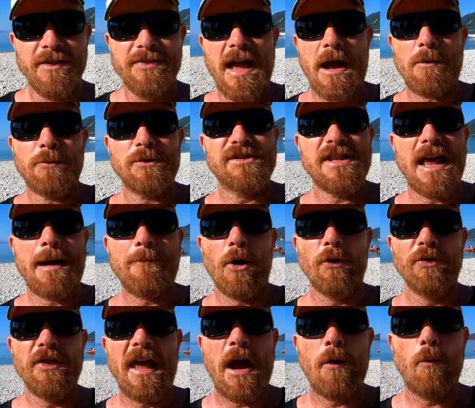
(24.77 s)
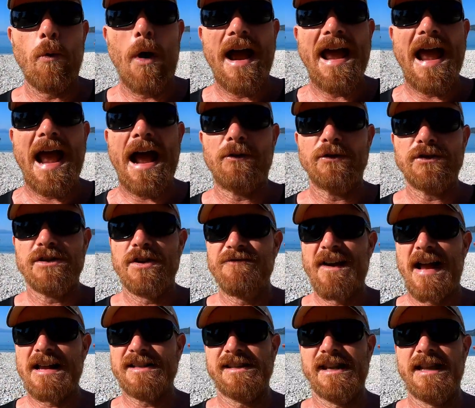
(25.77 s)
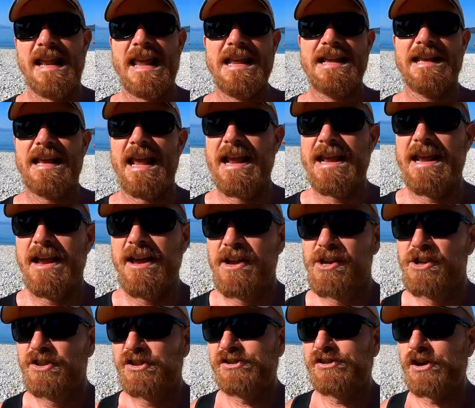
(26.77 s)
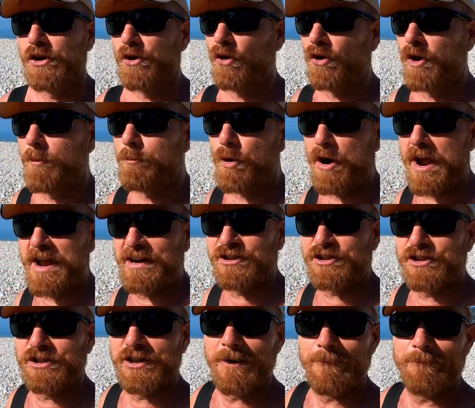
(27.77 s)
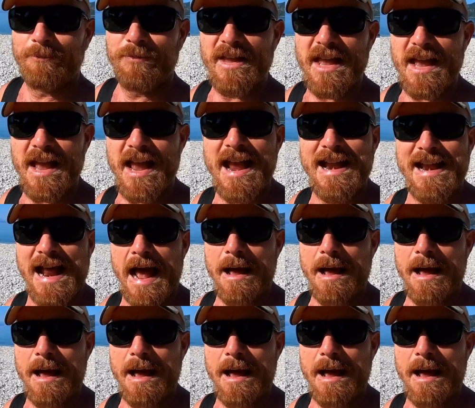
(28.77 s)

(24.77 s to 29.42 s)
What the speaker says: That was them on their way out to Vasiliki, stood on a bridge in